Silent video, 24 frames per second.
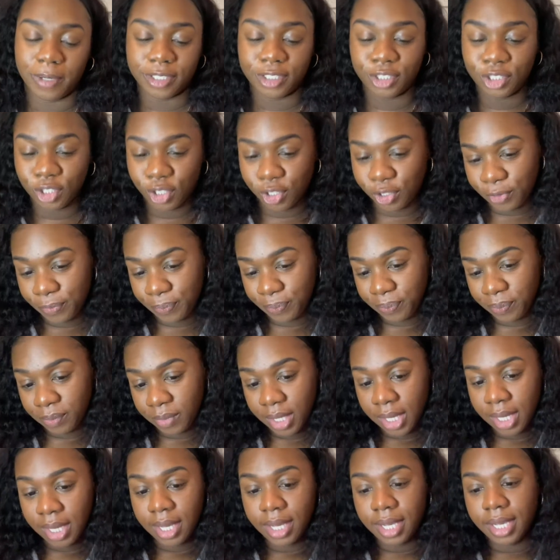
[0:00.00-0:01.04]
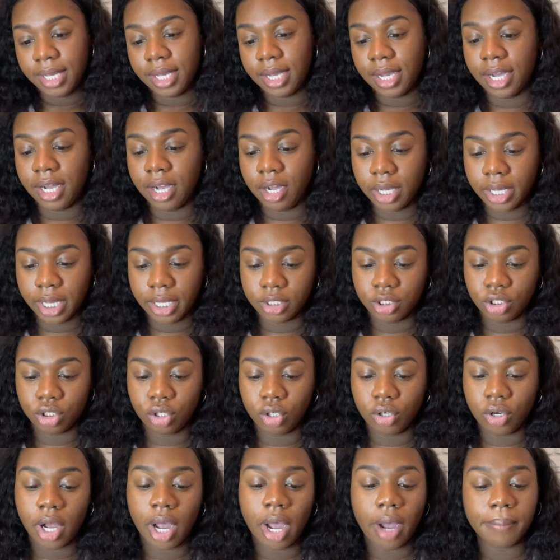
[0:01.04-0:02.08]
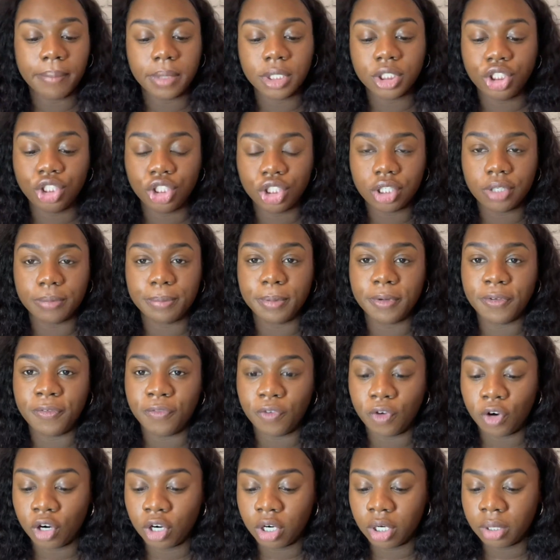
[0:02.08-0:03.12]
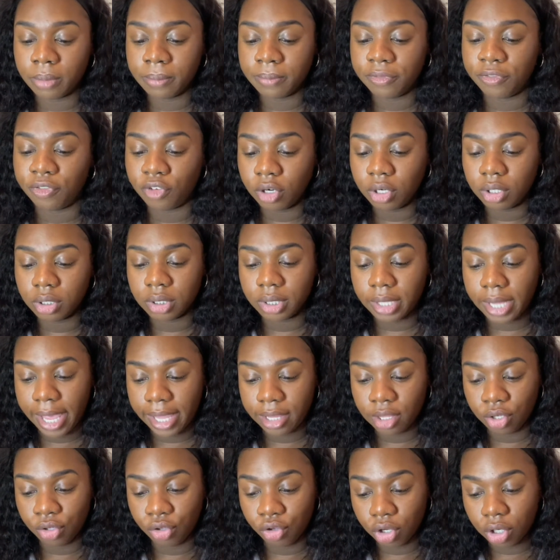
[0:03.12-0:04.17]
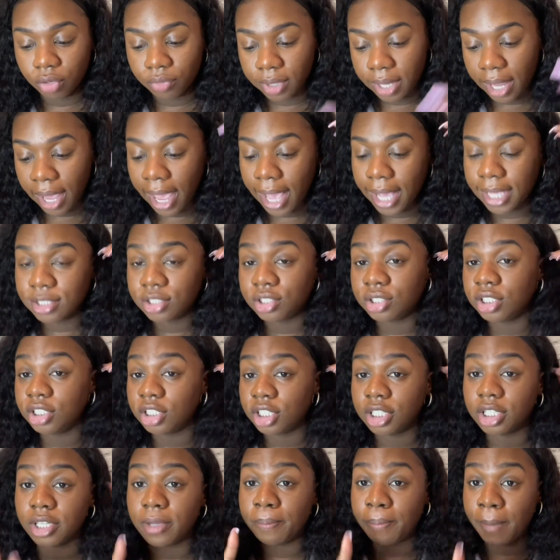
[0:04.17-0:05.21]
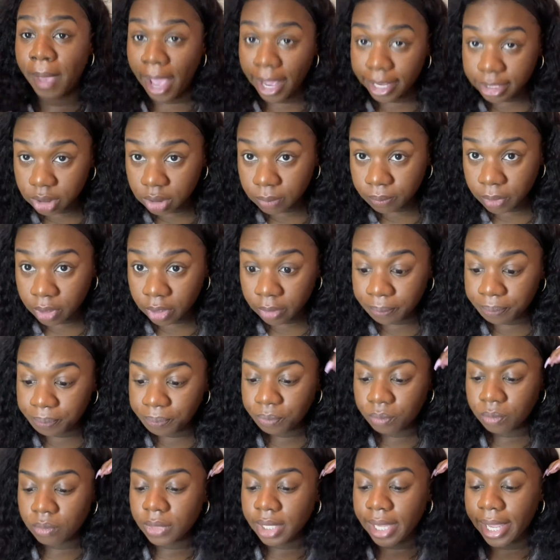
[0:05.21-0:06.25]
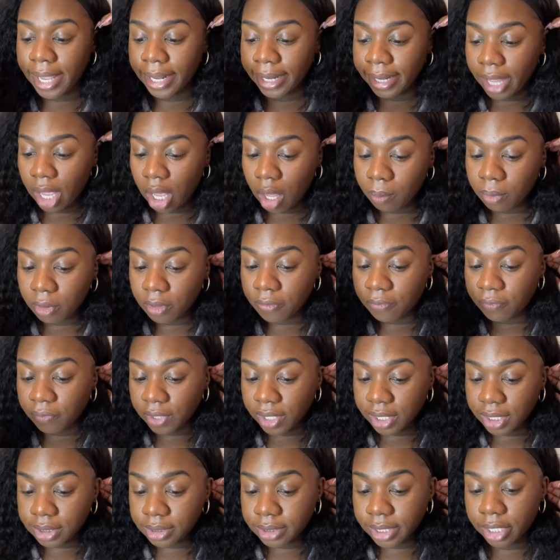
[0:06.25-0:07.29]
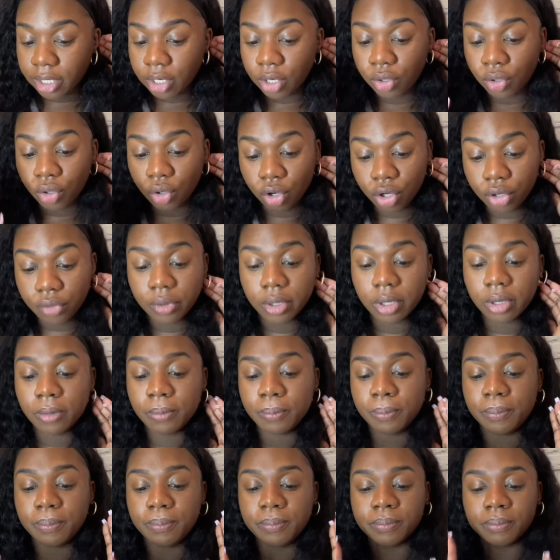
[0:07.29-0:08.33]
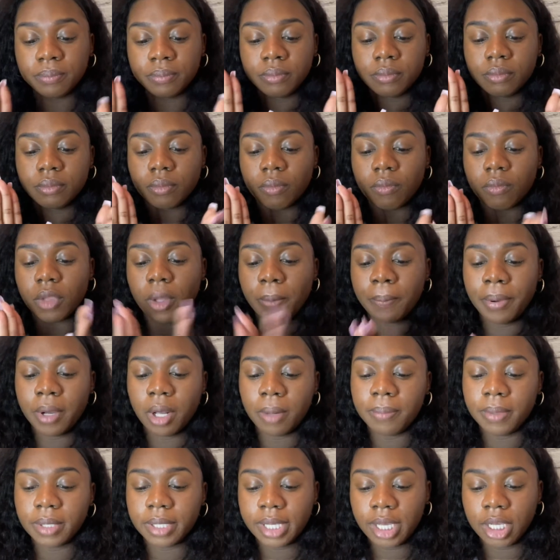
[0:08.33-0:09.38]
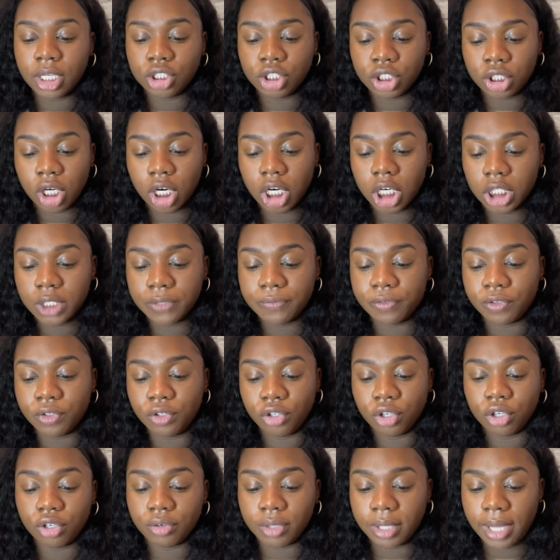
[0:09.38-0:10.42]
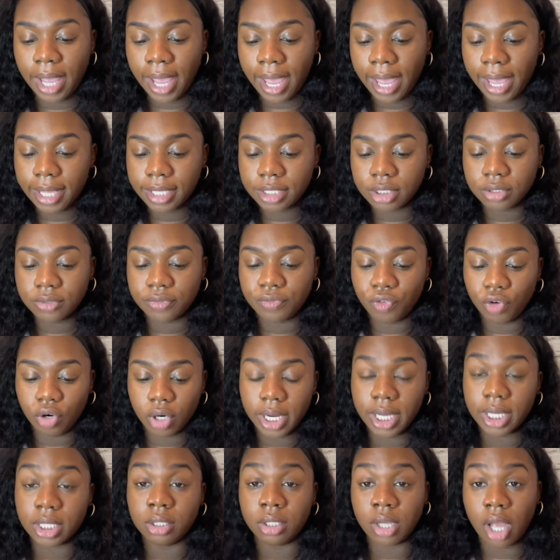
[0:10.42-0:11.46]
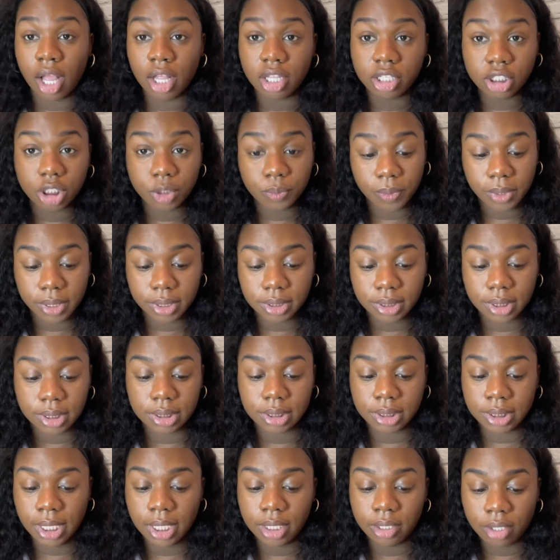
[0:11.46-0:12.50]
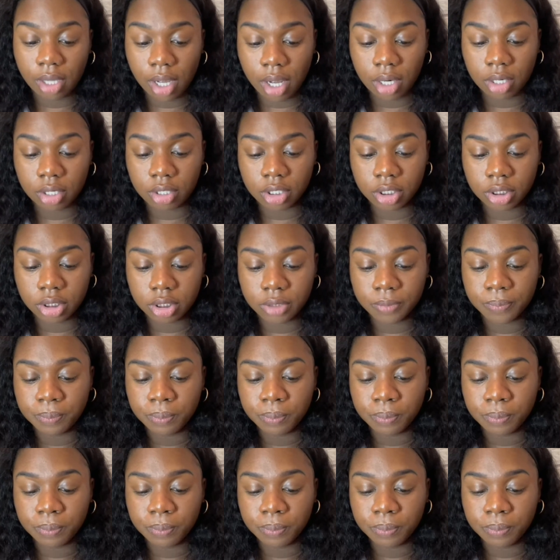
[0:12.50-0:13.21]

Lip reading: So okay, so how much you perform for the notary acts. So these are the maximum allowable fees that a notary public can charge for notary acts. For acknowledgement is $10.